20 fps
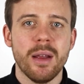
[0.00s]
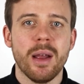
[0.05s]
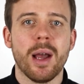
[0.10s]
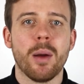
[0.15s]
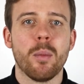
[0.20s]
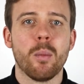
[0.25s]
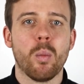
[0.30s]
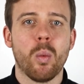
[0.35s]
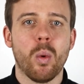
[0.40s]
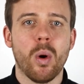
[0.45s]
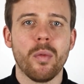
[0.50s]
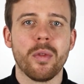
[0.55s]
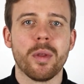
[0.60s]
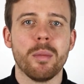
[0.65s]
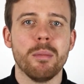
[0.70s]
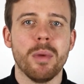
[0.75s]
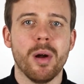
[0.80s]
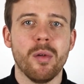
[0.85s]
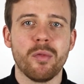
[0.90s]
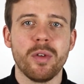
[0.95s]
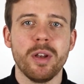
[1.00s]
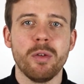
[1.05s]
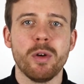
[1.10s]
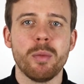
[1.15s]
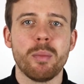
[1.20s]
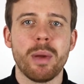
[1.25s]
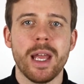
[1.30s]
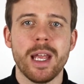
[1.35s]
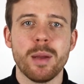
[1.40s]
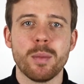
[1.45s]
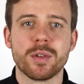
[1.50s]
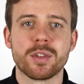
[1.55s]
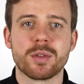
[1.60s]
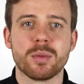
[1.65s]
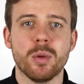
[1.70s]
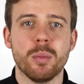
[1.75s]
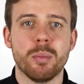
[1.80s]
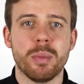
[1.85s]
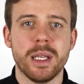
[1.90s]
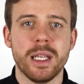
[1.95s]
and what the monthly repayments
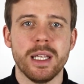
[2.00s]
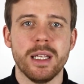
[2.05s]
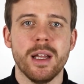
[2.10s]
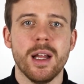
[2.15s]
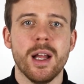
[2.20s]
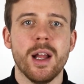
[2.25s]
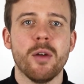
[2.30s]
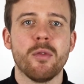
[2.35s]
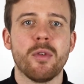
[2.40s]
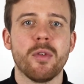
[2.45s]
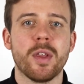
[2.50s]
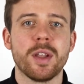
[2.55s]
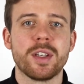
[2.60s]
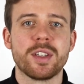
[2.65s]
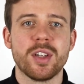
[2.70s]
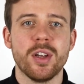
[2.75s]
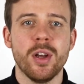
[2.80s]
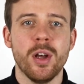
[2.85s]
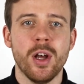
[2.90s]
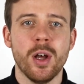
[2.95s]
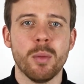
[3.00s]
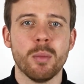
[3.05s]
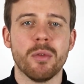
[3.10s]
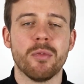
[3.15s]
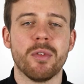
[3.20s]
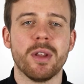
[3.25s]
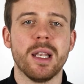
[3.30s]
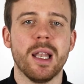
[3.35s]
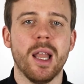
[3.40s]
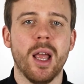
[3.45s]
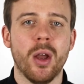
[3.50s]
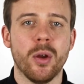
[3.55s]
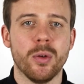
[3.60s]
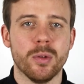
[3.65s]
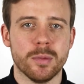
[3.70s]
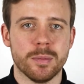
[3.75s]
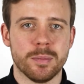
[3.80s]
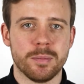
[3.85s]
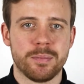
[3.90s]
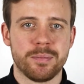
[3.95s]
will be for the term of the loan.